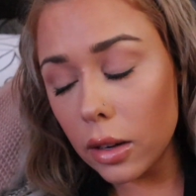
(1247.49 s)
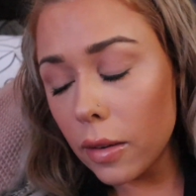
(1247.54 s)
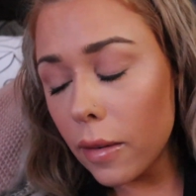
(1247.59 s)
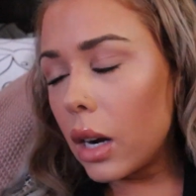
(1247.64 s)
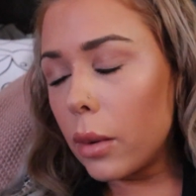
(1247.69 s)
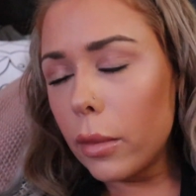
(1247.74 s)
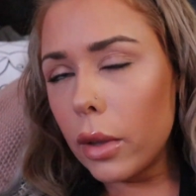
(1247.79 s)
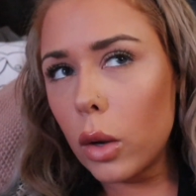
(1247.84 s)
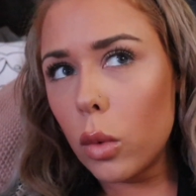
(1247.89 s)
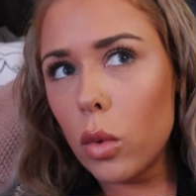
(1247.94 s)
And
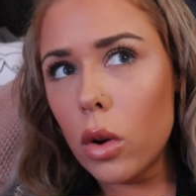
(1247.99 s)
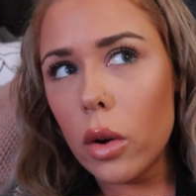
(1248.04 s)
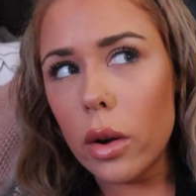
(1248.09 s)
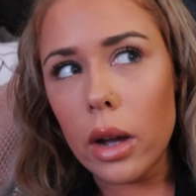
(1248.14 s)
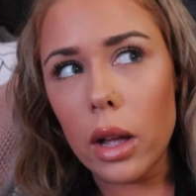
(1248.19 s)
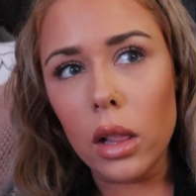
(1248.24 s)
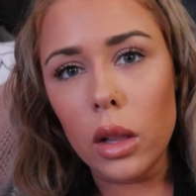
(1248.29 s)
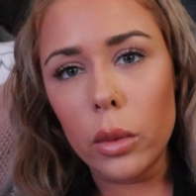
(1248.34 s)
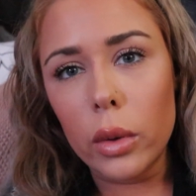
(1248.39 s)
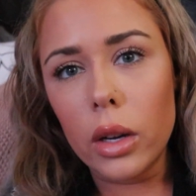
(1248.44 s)
I'm like, whoa,
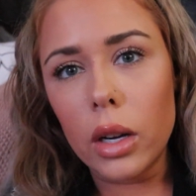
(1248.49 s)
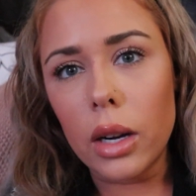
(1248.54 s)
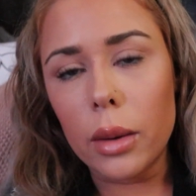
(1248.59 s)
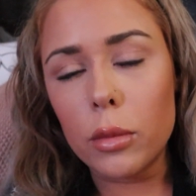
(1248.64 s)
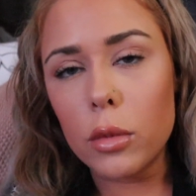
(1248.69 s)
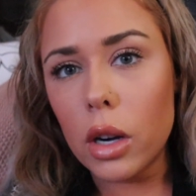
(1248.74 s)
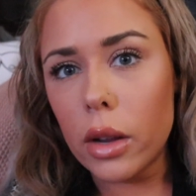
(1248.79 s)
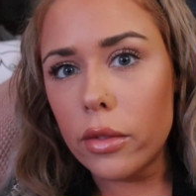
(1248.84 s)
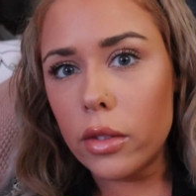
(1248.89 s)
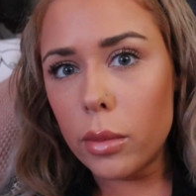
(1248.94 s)
hella weird.
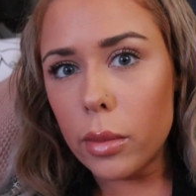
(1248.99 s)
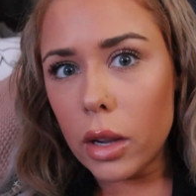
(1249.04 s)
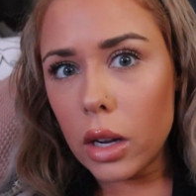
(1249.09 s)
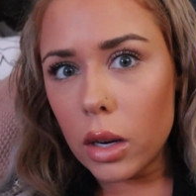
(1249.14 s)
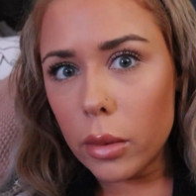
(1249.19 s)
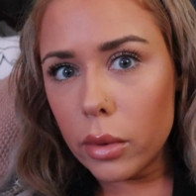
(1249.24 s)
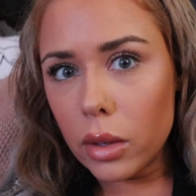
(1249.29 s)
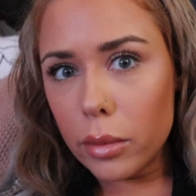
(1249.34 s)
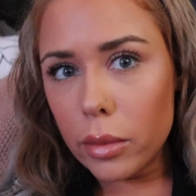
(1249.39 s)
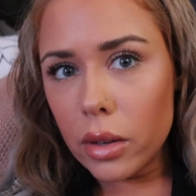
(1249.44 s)
I'm driving to my
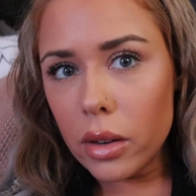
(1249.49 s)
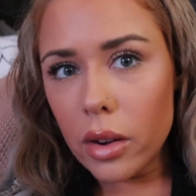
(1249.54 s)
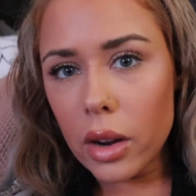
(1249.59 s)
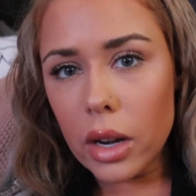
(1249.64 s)
Airbnb